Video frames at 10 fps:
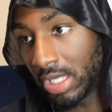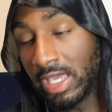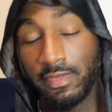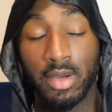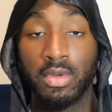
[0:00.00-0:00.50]

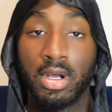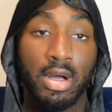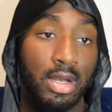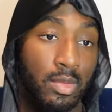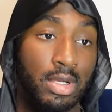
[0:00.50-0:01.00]
if y'all want to
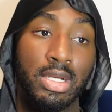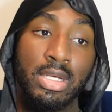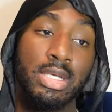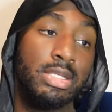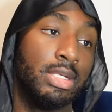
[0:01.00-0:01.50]
call it what it
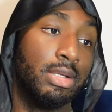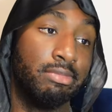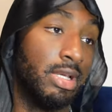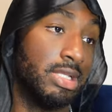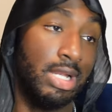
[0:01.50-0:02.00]
is, uh,
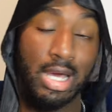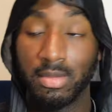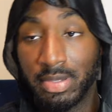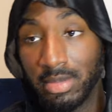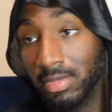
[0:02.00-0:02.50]
there's a lot
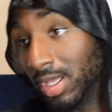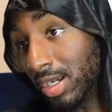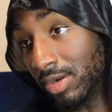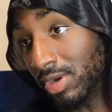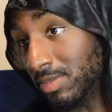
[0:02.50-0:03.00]
of people, a
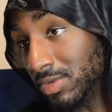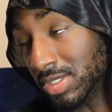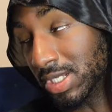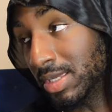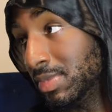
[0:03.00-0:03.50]
lot of great
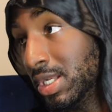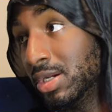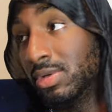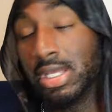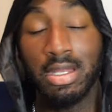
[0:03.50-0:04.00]
music that have been
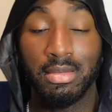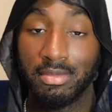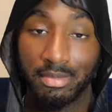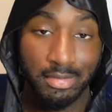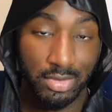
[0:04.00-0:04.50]
out that
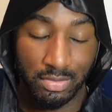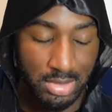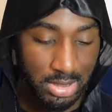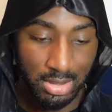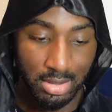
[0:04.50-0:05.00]
you know what I'm
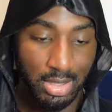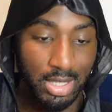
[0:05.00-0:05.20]
saying,